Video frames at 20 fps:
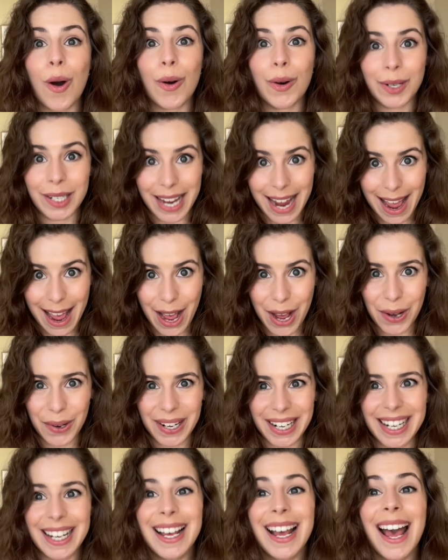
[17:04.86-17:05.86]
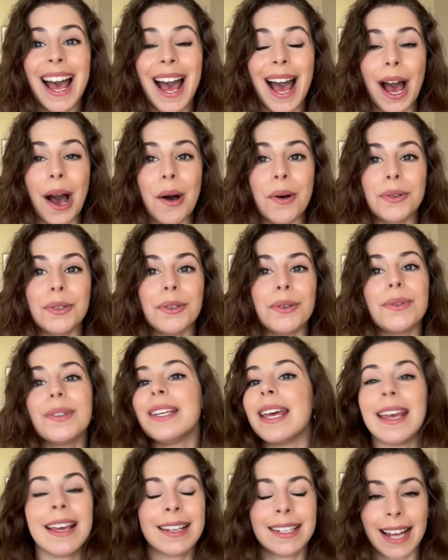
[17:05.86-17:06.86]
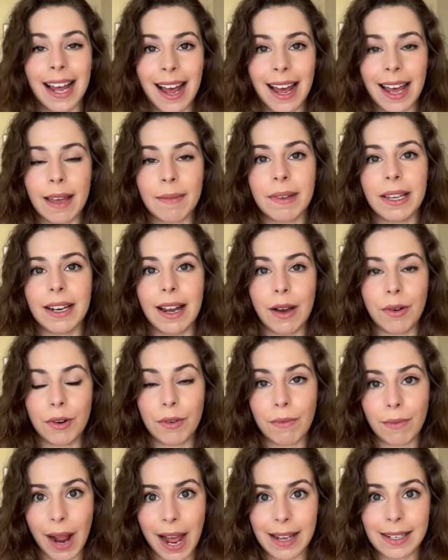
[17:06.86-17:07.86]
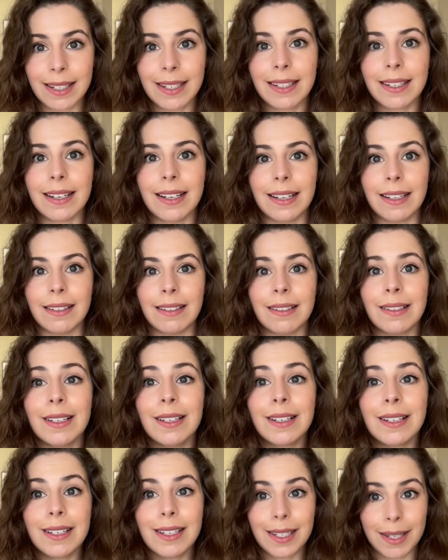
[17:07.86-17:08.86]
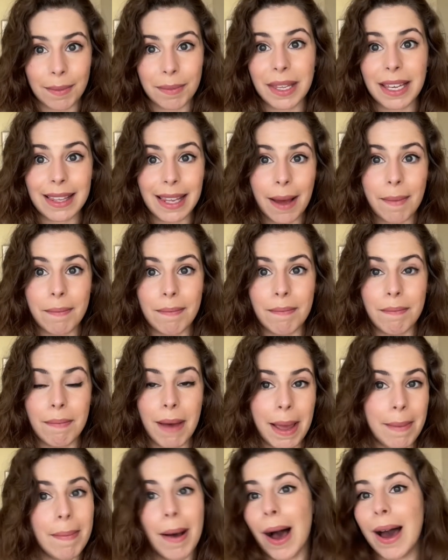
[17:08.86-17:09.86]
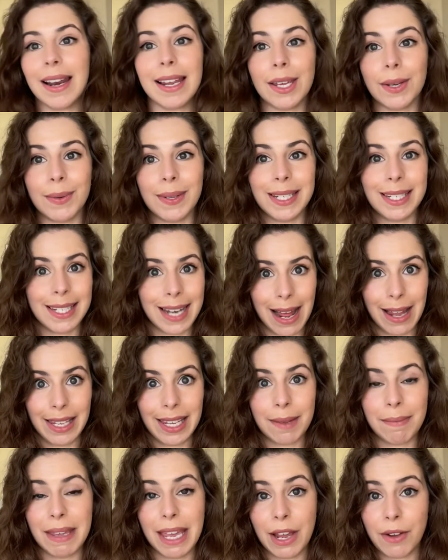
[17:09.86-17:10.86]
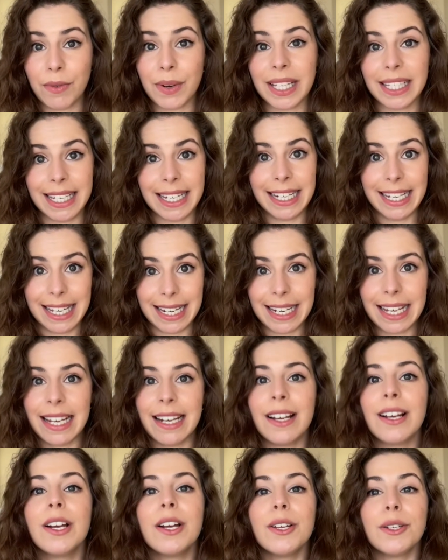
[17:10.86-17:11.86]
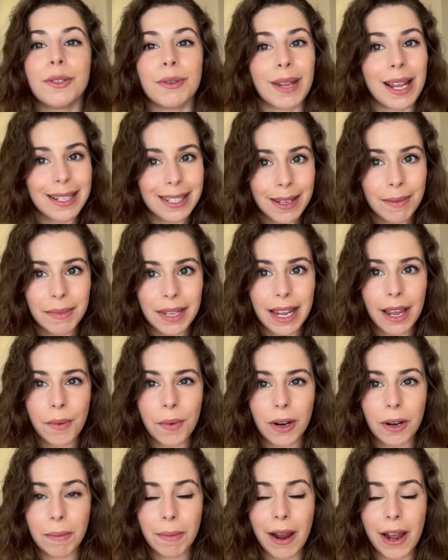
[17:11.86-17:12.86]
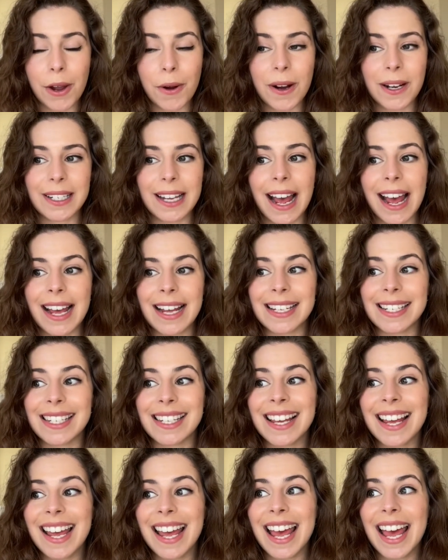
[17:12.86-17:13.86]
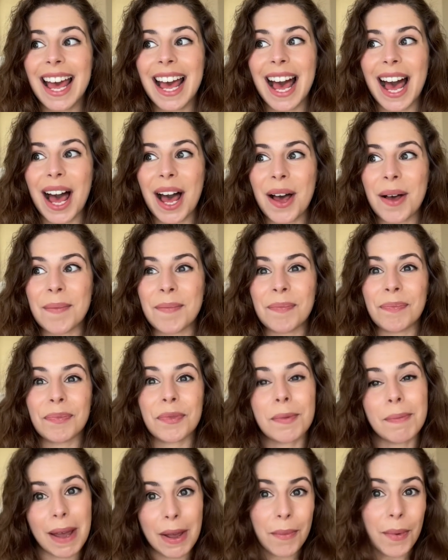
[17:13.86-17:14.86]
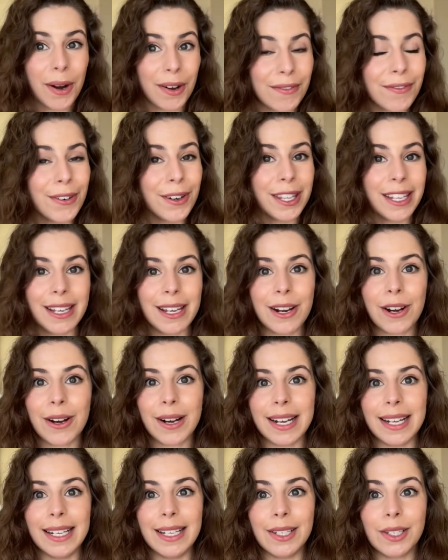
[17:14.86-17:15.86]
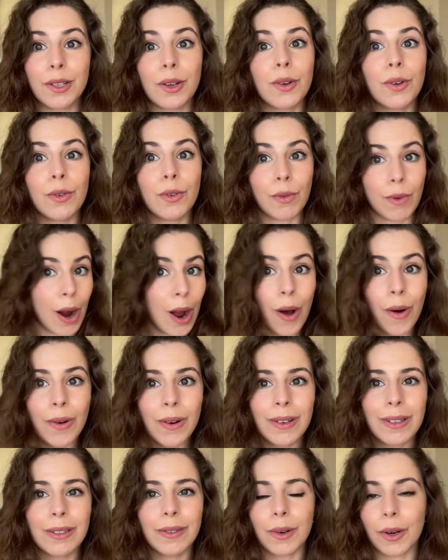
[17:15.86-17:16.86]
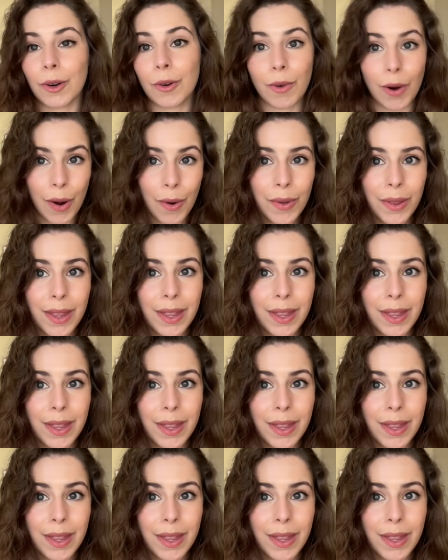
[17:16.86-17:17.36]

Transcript: down, how to take time and how to rest and something that my body was telling me I really needed. So that's something I want to prioritize. Um, my word for the year is grow or growth.